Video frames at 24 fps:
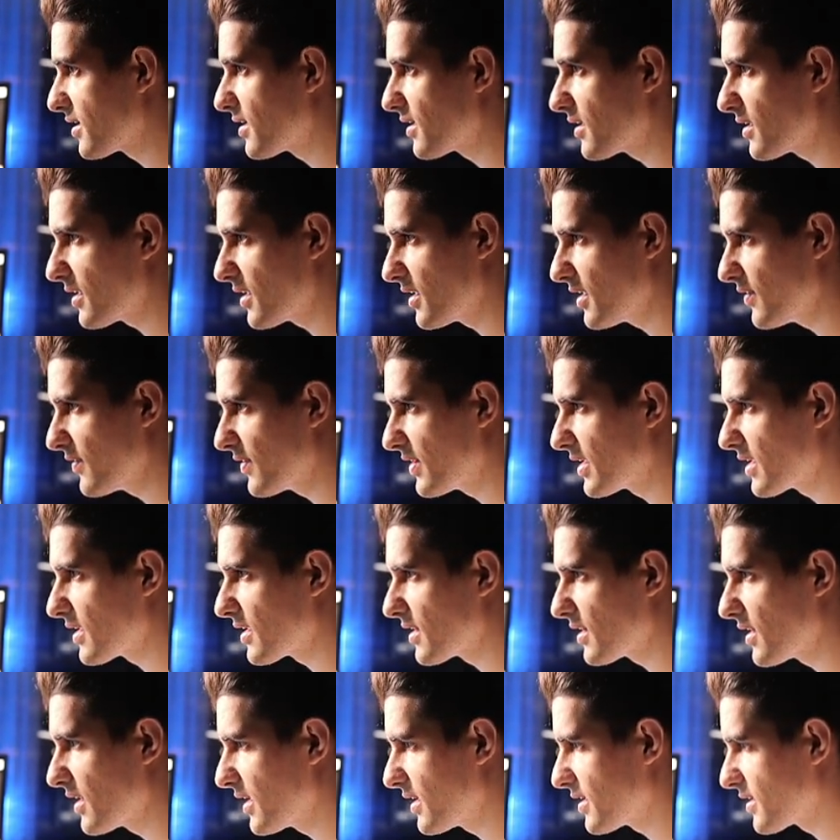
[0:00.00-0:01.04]
even
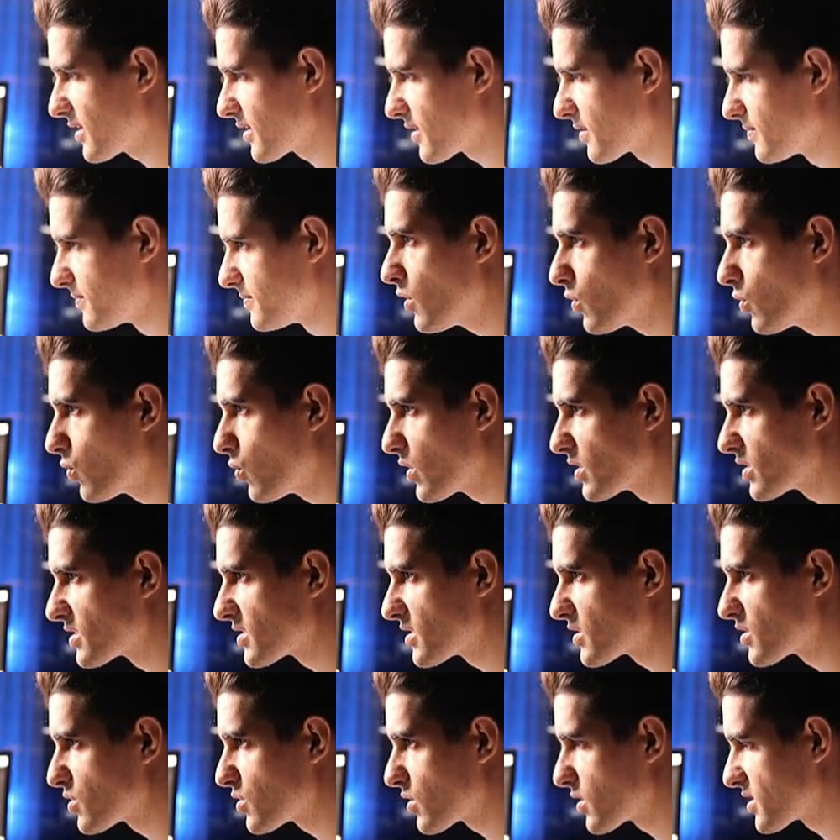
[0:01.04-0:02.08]
later. Once the
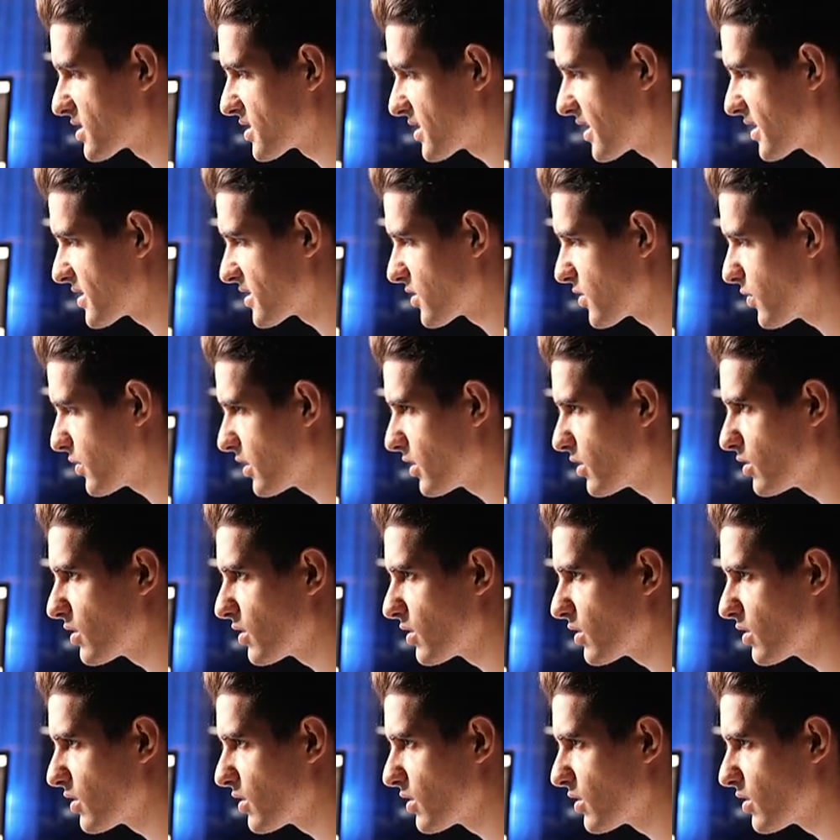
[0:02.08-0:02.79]
stock starts going in your